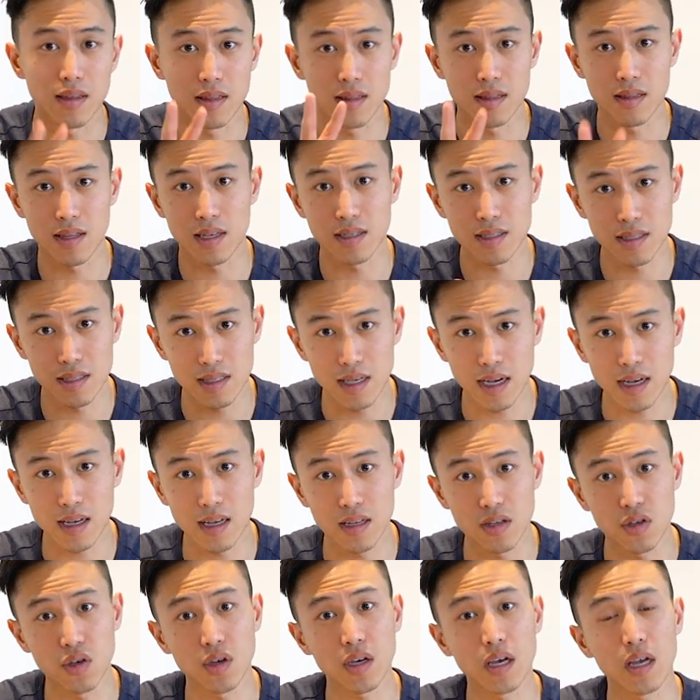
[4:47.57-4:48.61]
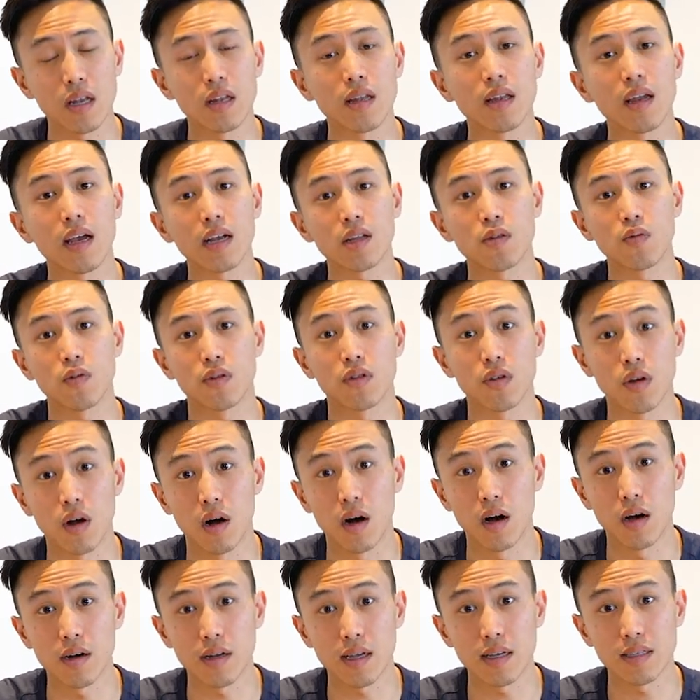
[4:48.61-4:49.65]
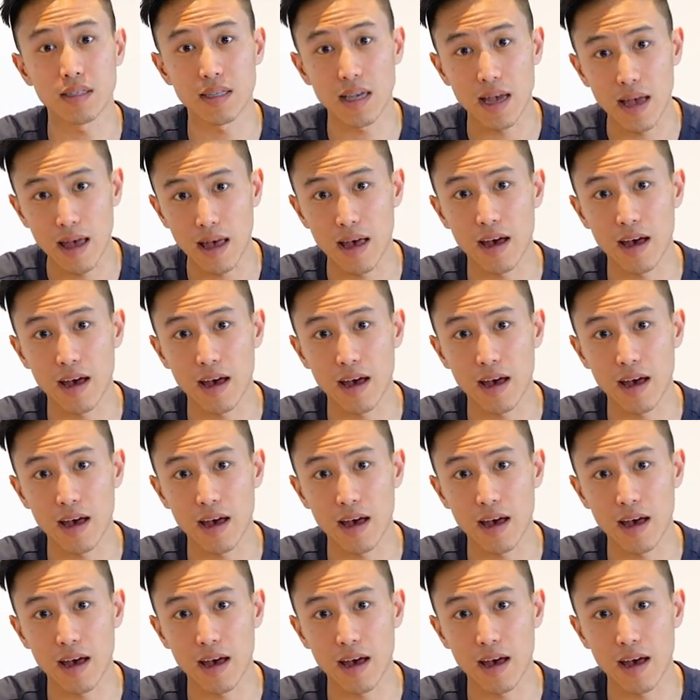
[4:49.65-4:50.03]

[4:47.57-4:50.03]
And then second, you connect with your audience